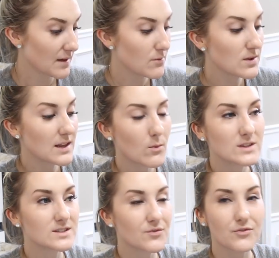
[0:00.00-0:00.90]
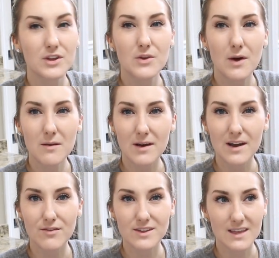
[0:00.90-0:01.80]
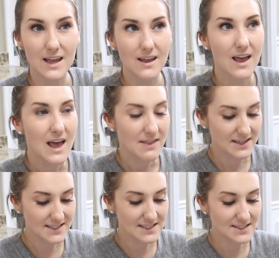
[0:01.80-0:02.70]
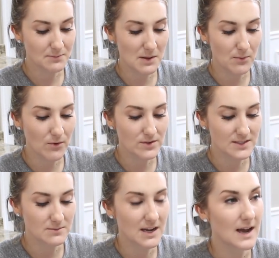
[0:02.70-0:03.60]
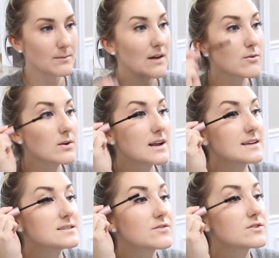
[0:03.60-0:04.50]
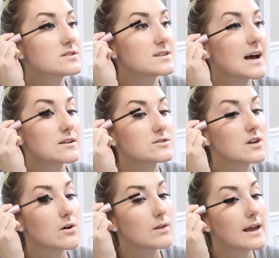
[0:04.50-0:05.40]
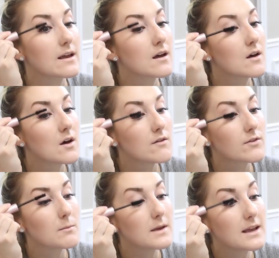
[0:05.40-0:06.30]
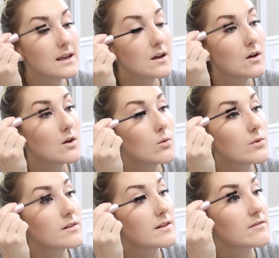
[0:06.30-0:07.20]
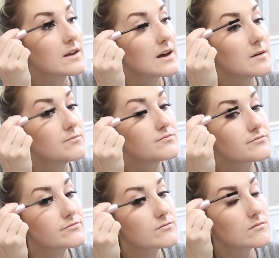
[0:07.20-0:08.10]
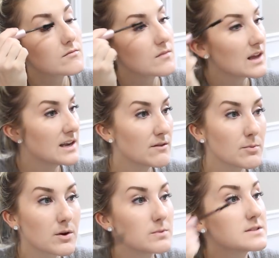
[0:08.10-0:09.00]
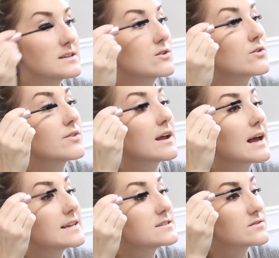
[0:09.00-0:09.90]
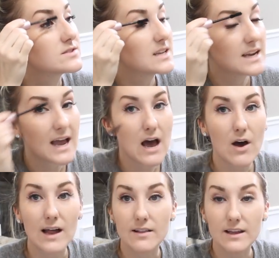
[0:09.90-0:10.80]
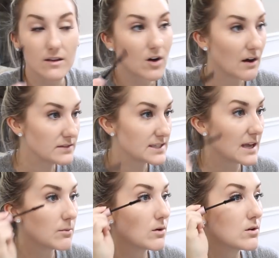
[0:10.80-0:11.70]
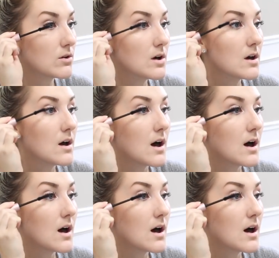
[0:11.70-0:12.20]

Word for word: Everyone like wants to freak you out about everything. I think it's like people sometimes, everyone has different styles though. Like for me, with Olivia, I never put up a single thing. I had stuff sitting out, I had like coffee table.